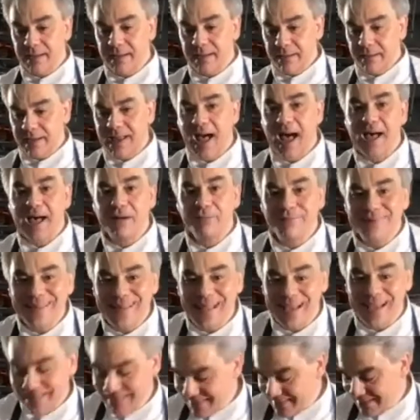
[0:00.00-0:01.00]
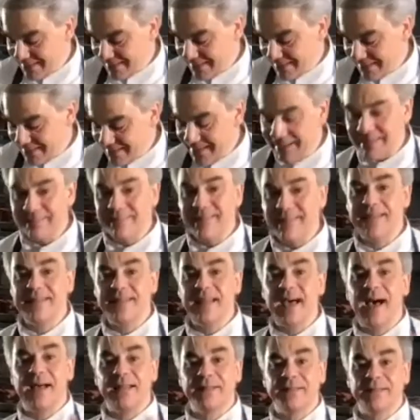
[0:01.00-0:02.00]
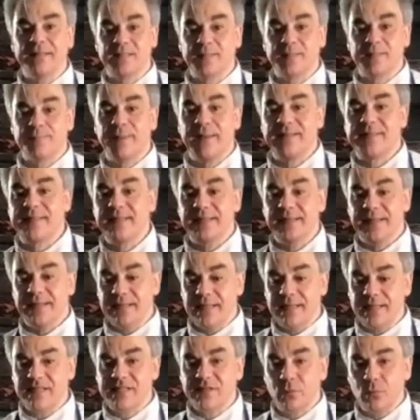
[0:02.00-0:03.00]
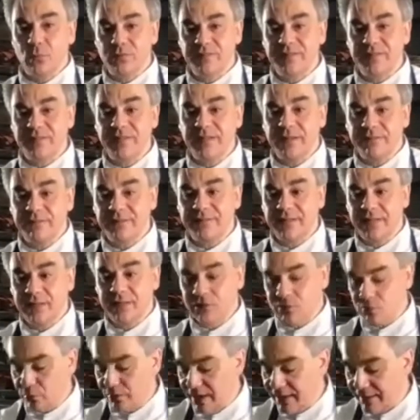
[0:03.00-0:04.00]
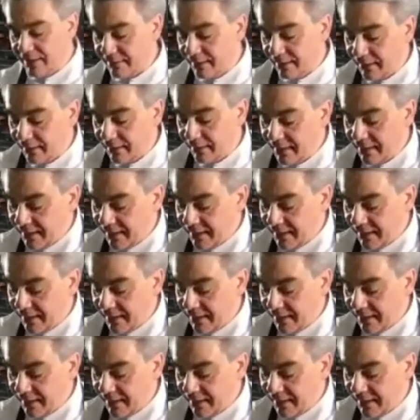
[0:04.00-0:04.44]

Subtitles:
caramelize it, and then add the spätzle in and saute everything together.